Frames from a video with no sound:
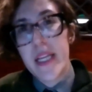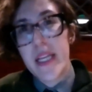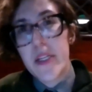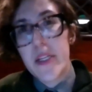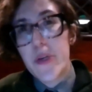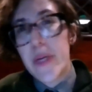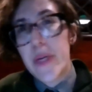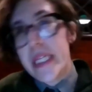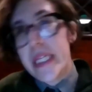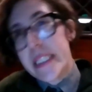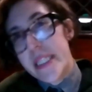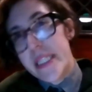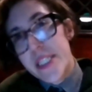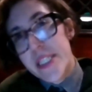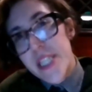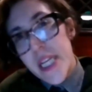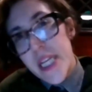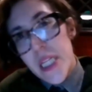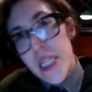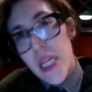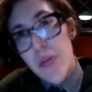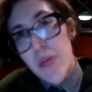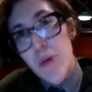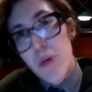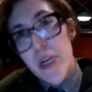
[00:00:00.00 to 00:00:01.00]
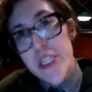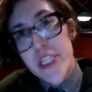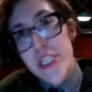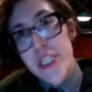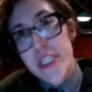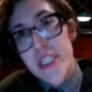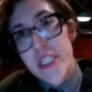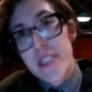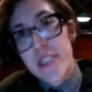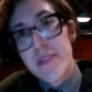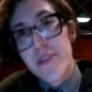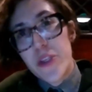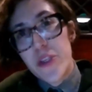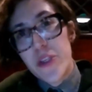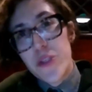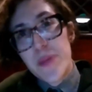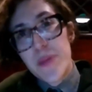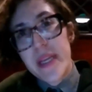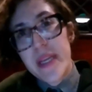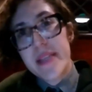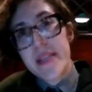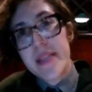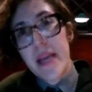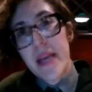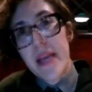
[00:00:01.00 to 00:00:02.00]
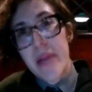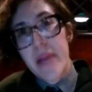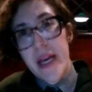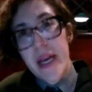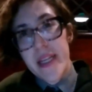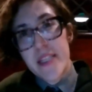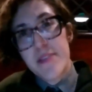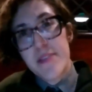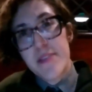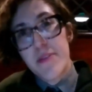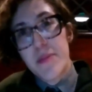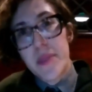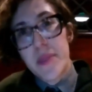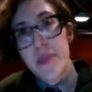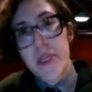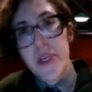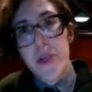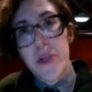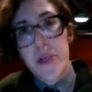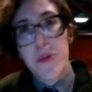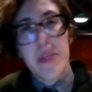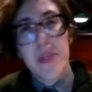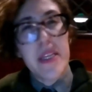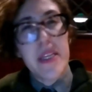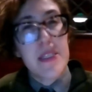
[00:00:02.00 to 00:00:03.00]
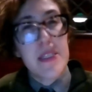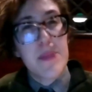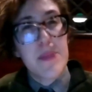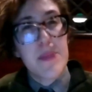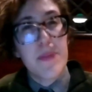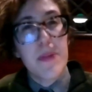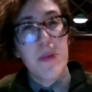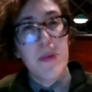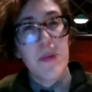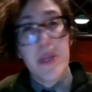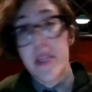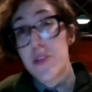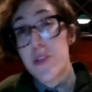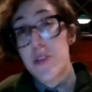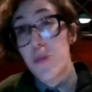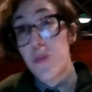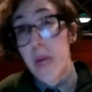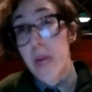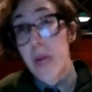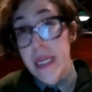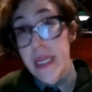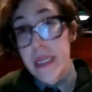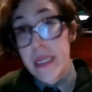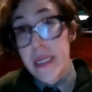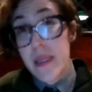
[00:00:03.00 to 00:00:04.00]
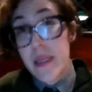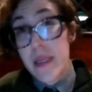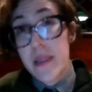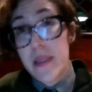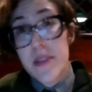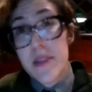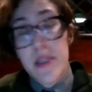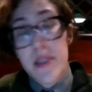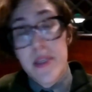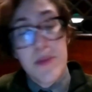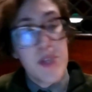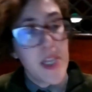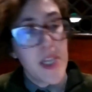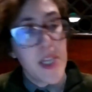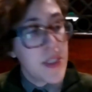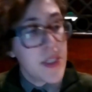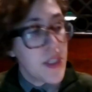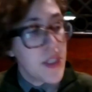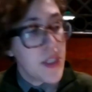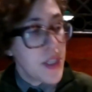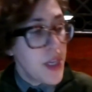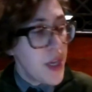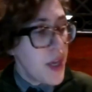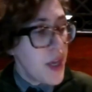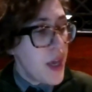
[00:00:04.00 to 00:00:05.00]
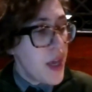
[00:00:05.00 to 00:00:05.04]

in great detail on Washington's views because I'm not as familiar with his with his writings on the subject.